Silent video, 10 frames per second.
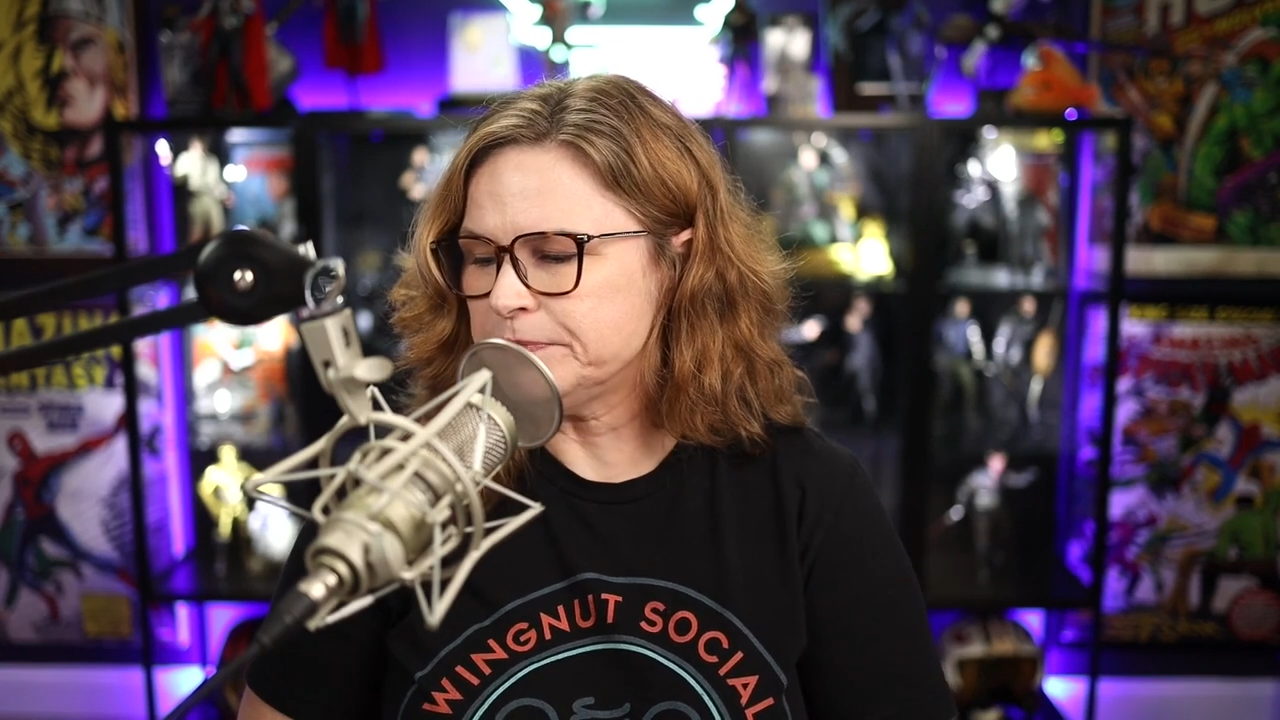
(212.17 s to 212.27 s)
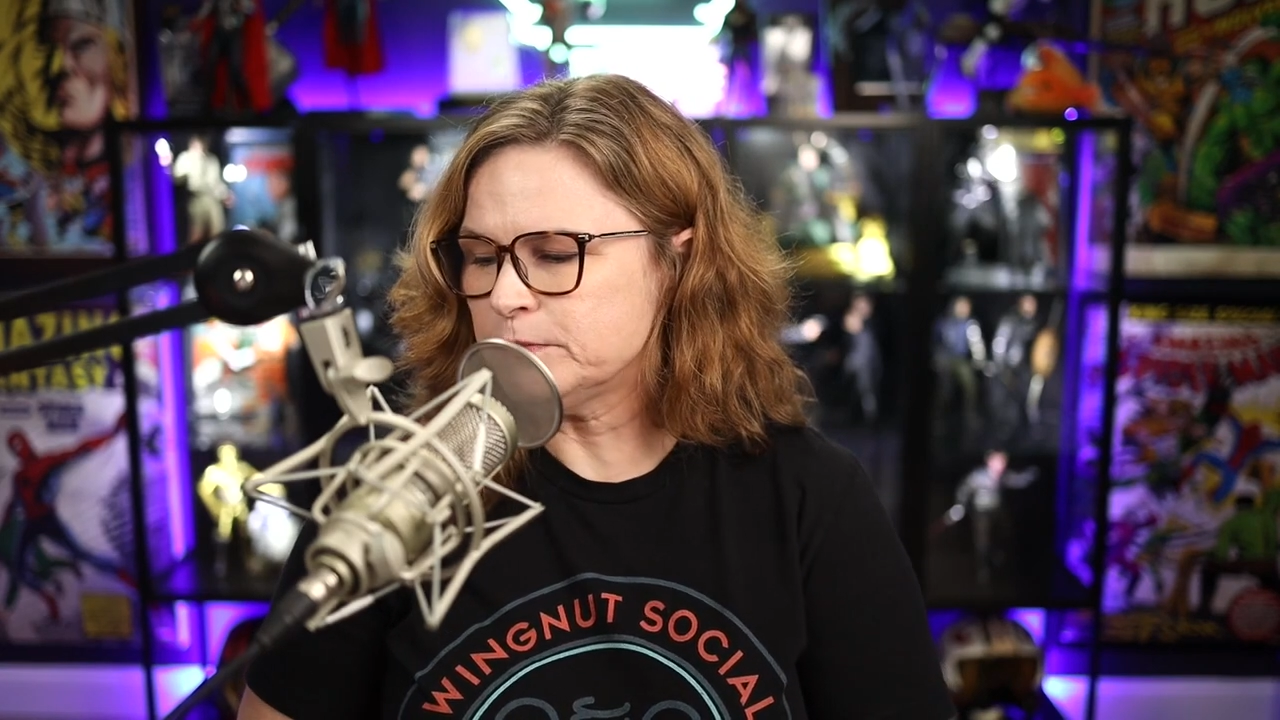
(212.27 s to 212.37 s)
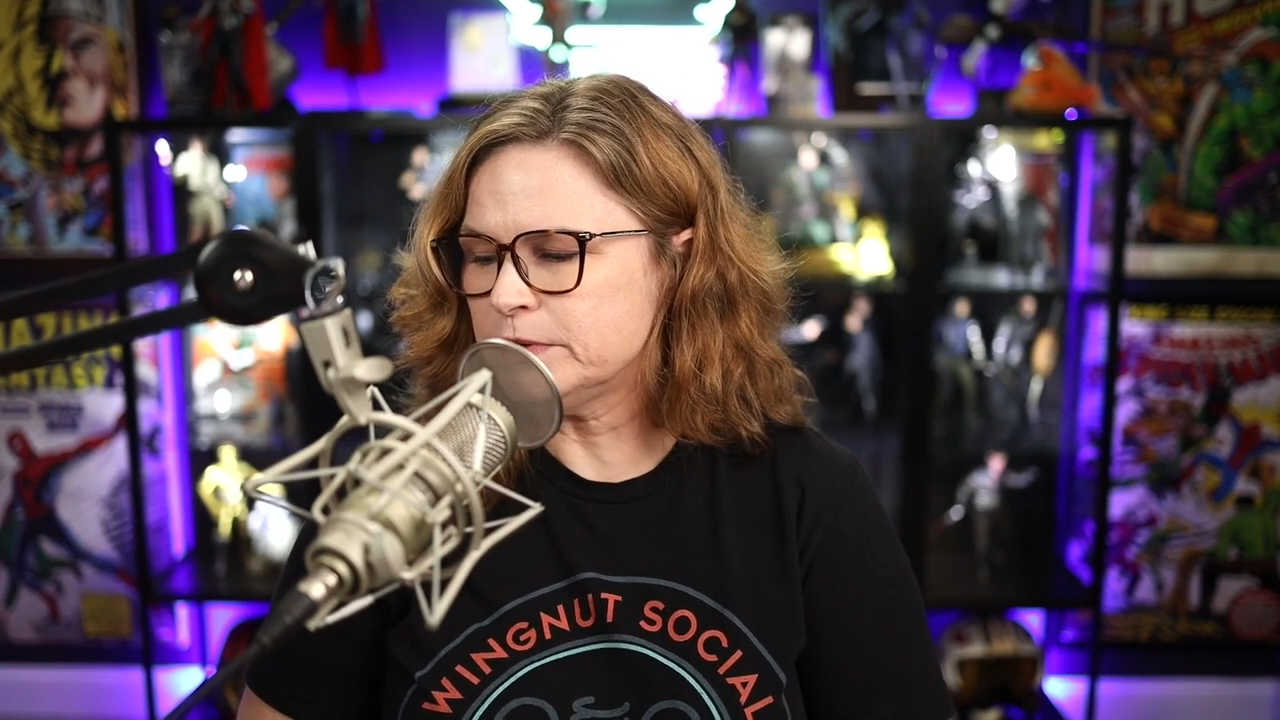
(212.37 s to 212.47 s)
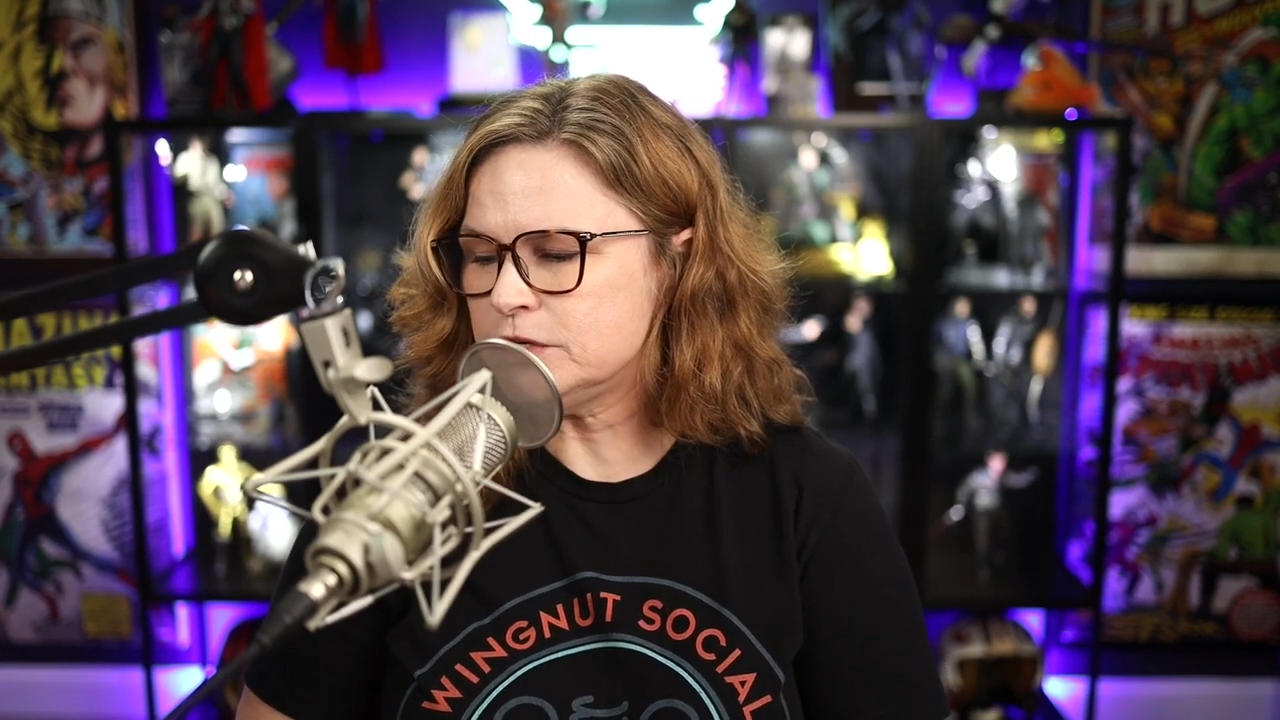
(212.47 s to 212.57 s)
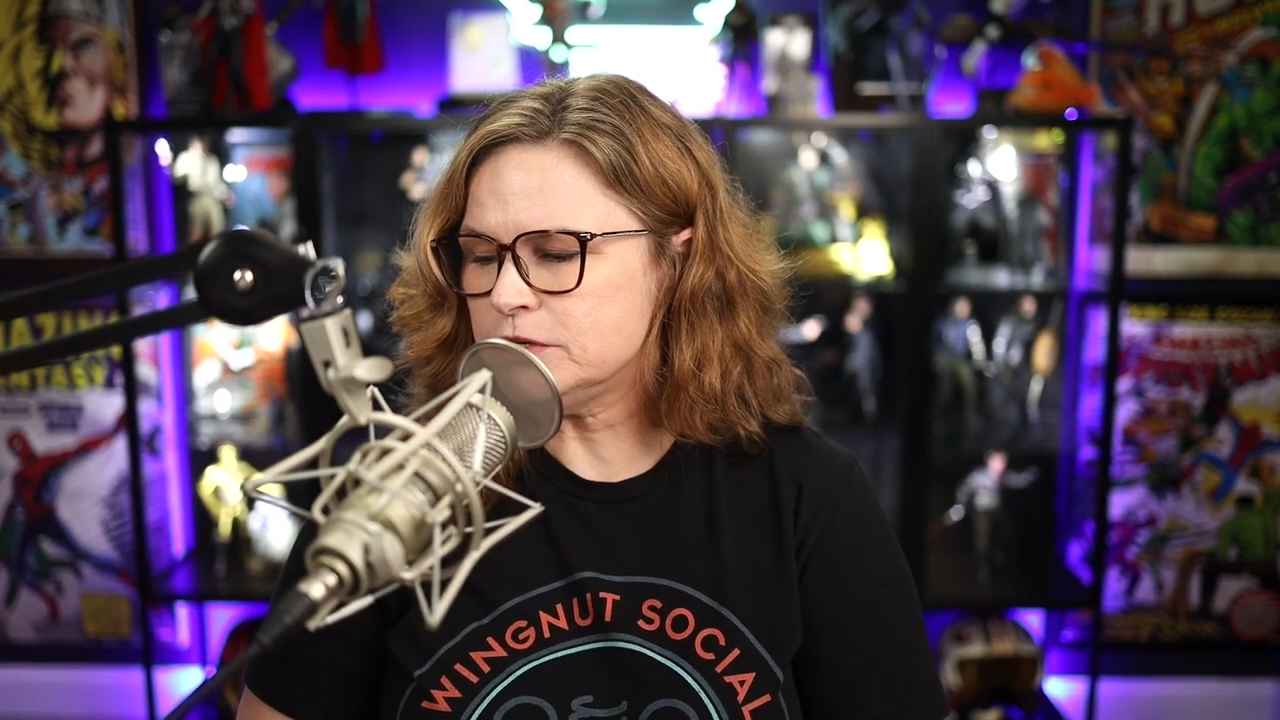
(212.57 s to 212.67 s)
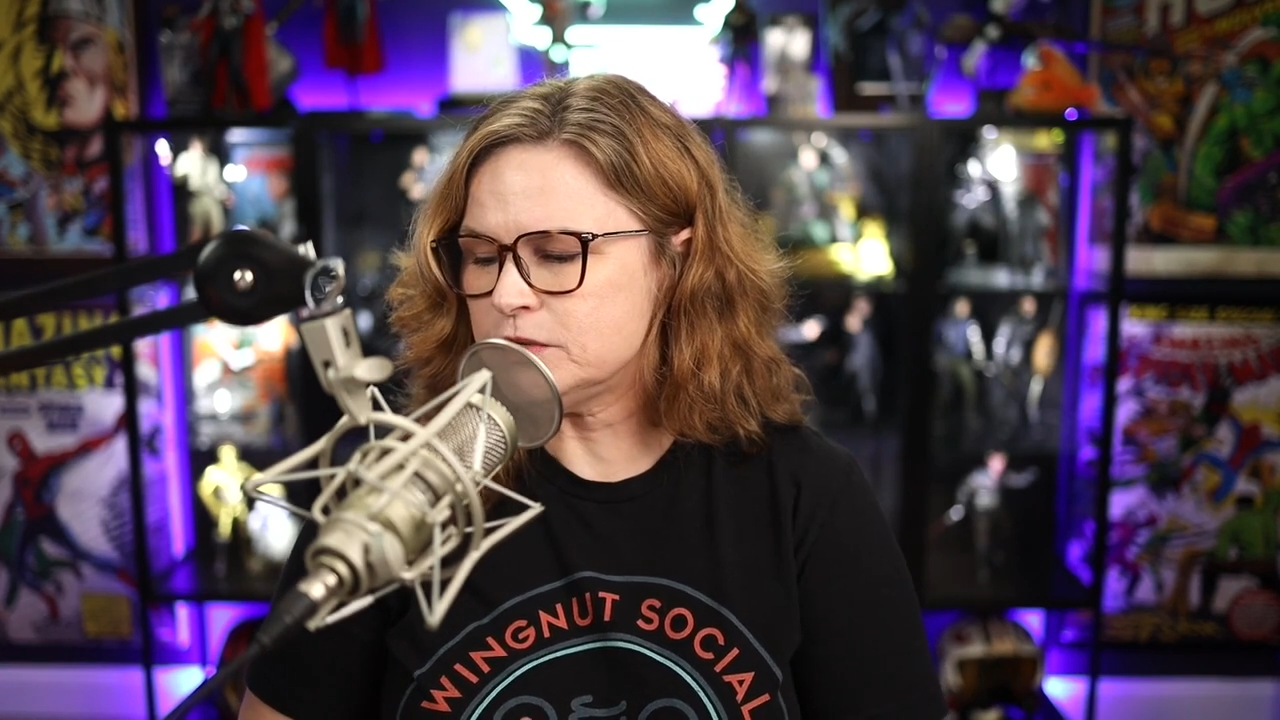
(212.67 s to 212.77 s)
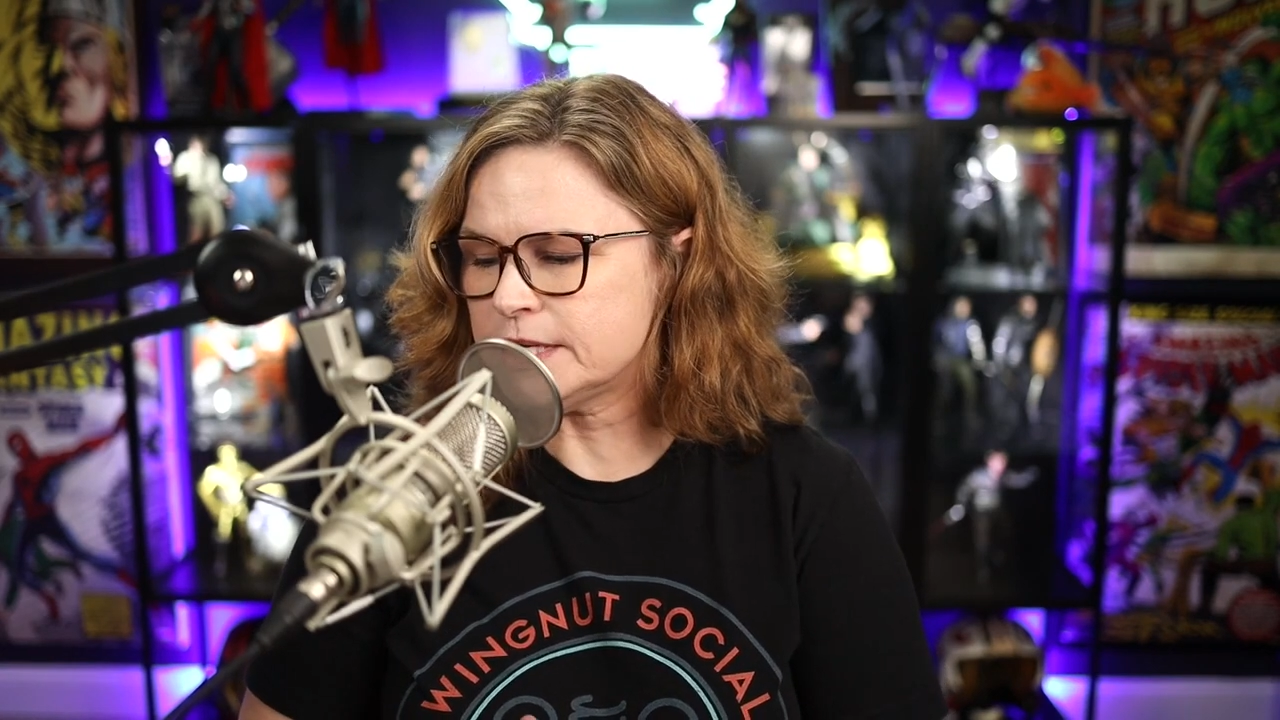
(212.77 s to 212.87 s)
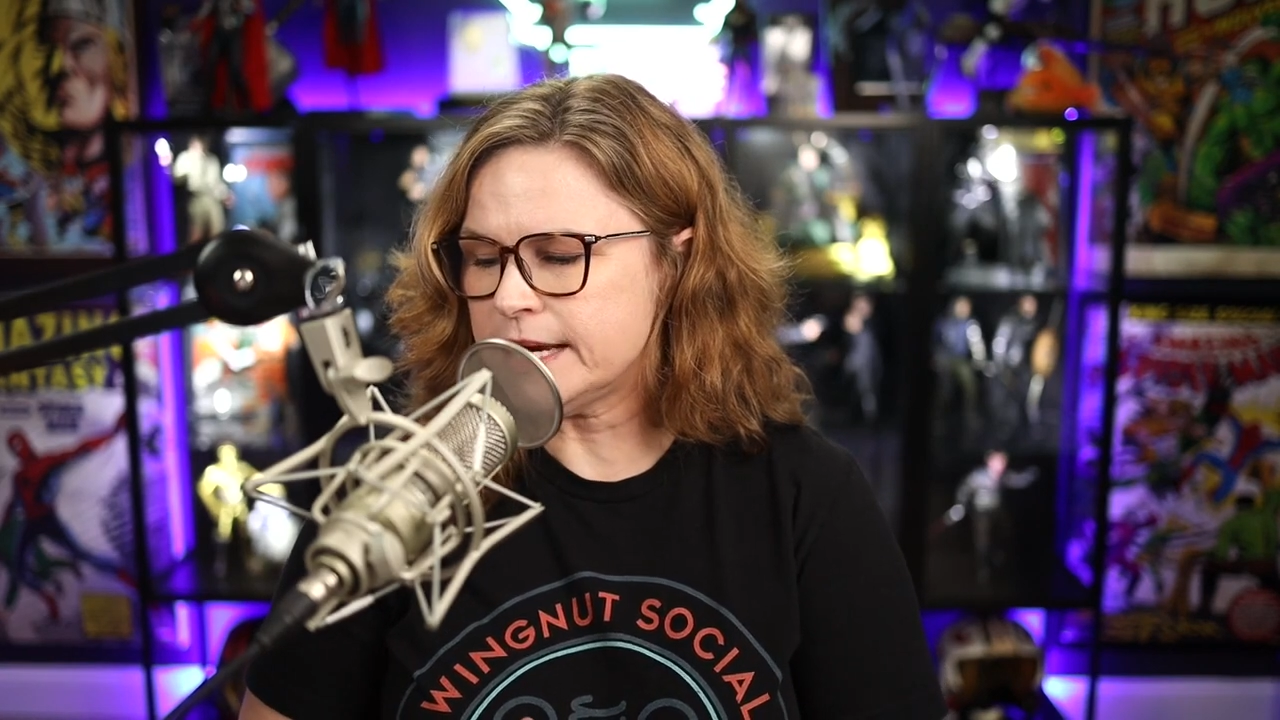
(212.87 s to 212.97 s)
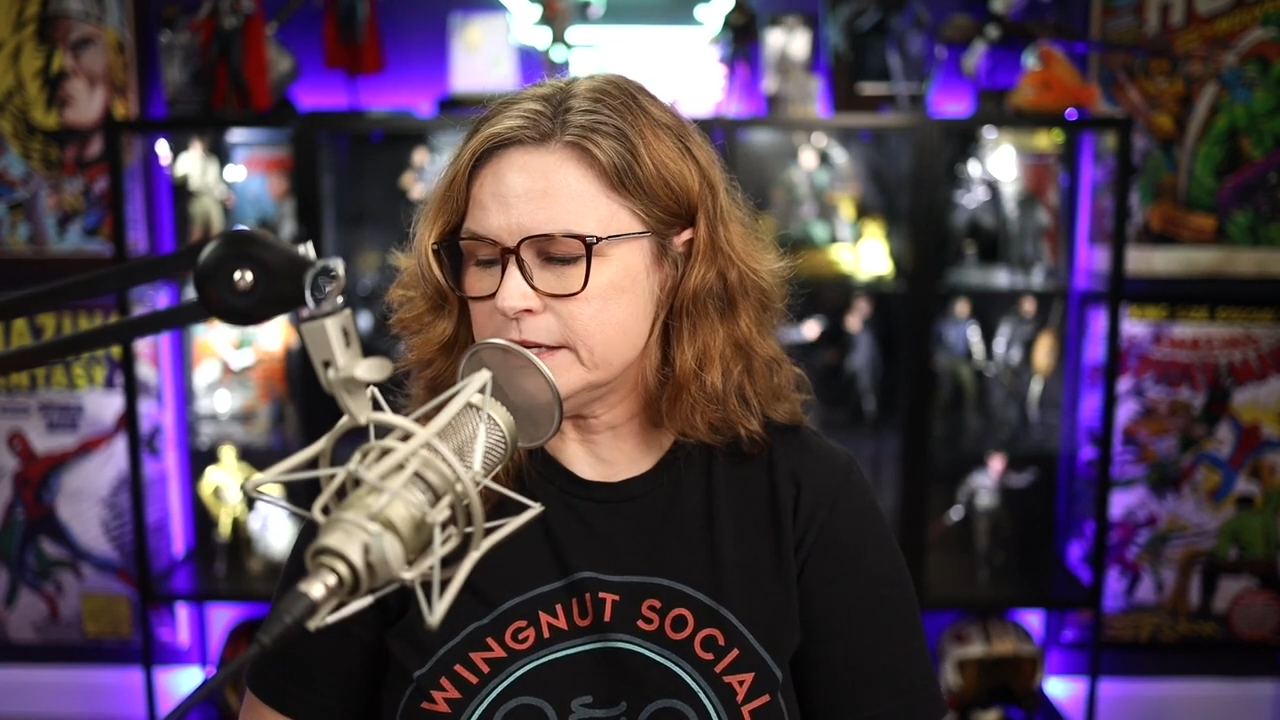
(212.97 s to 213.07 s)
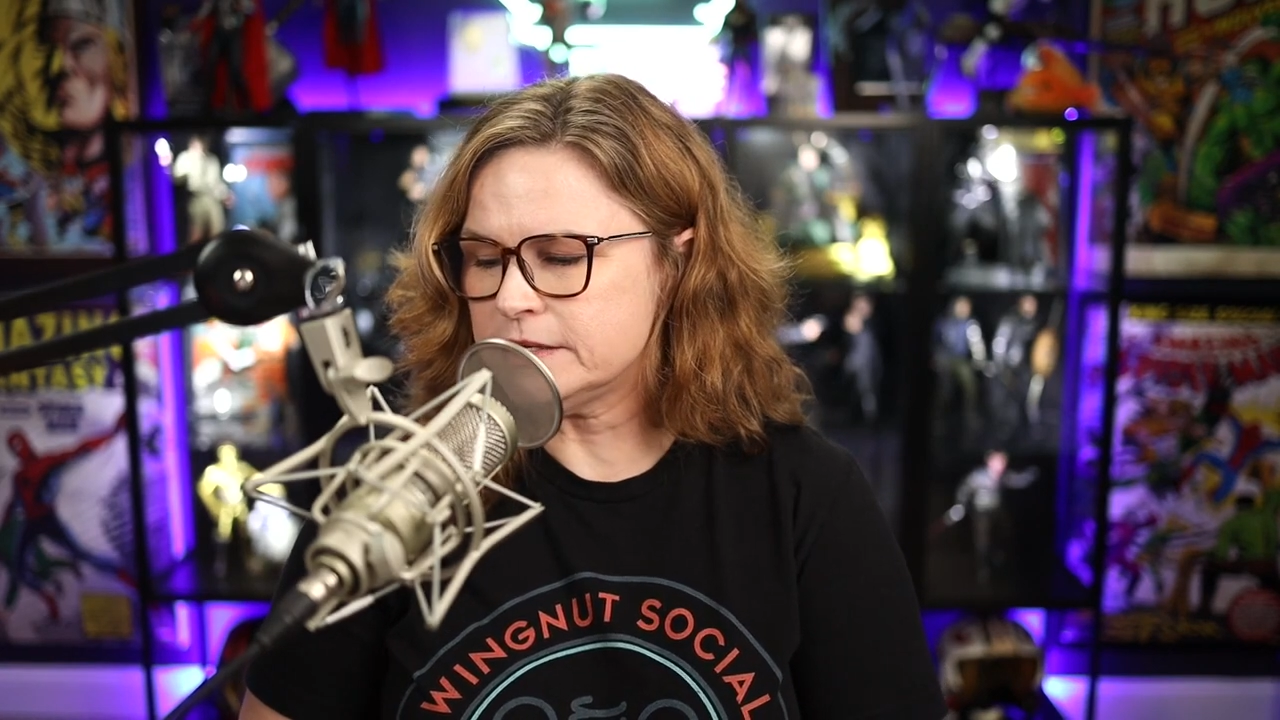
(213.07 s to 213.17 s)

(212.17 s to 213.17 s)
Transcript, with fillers: Would you say